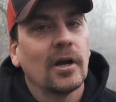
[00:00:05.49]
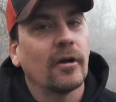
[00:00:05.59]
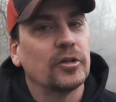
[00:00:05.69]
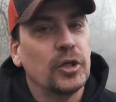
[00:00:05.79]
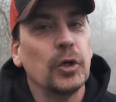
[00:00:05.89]

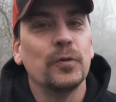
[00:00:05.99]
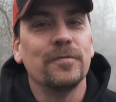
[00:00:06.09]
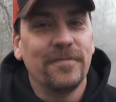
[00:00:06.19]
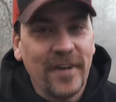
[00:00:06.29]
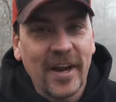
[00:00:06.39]
are two
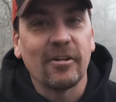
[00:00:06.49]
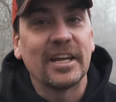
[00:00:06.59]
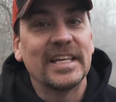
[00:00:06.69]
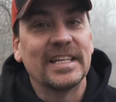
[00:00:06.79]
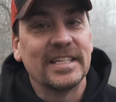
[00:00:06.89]

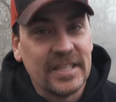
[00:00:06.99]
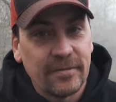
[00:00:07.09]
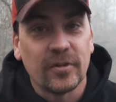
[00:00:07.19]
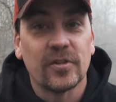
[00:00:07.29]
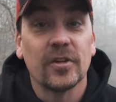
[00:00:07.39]
very
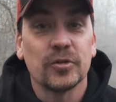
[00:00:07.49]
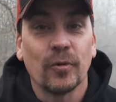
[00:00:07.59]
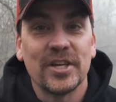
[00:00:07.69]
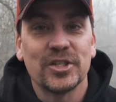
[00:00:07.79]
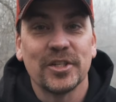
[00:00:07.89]
different
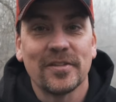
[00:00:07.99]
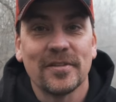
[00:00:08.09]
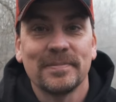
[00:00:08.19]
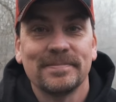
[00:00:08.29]
situations.